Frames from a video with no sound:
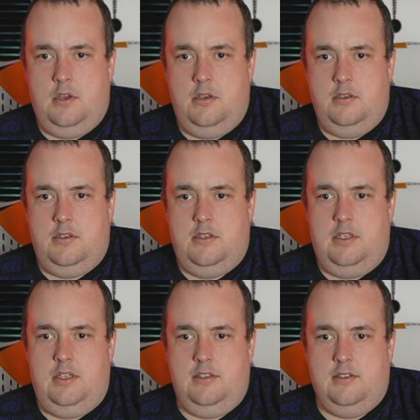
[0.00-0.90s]

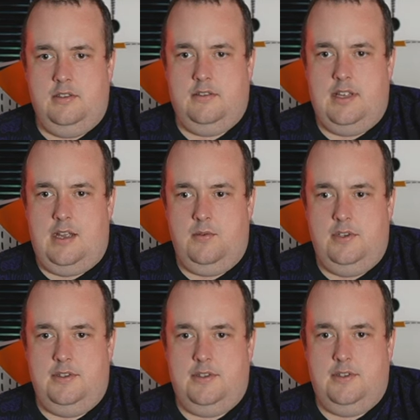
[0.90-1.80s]
Jesus, that
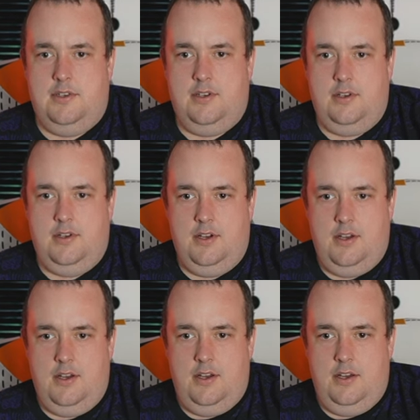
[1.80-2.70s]
was...
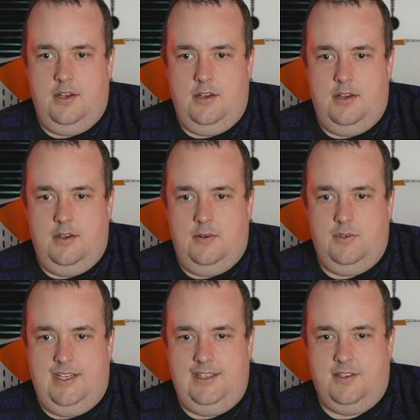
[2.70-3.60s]
Was
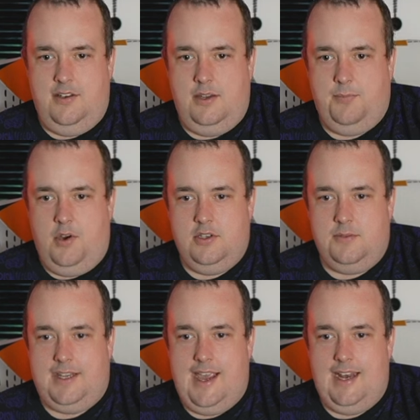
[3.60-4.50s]
it inside the box?
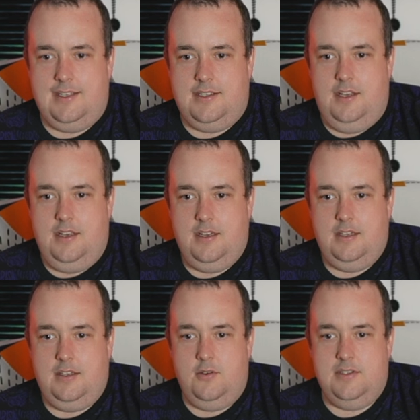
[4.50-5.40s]
Mac Allister
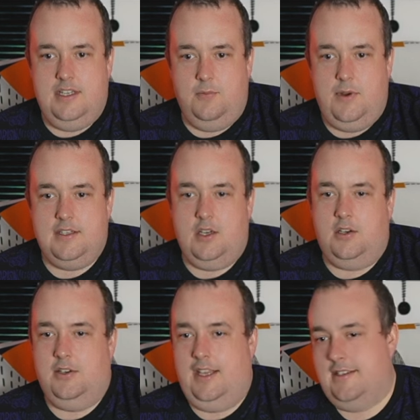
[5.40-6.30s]
goes in and wins.
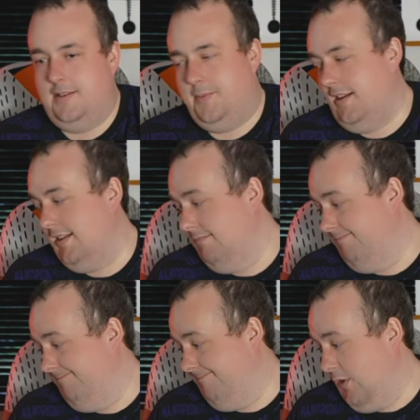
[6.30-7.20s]
Oh, yes, it's a penalty.
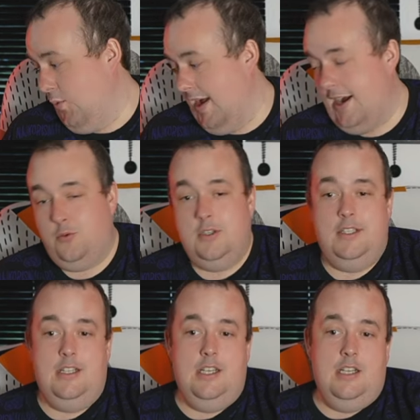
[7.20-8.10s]
Wow.
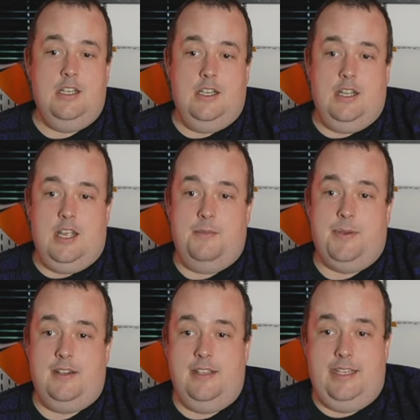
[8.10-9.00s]
A
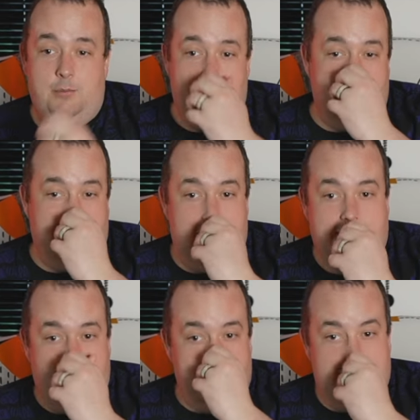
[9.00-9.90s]
penalty within the first
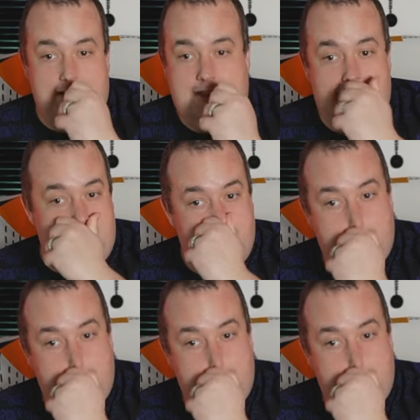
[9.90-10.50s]
few minutes here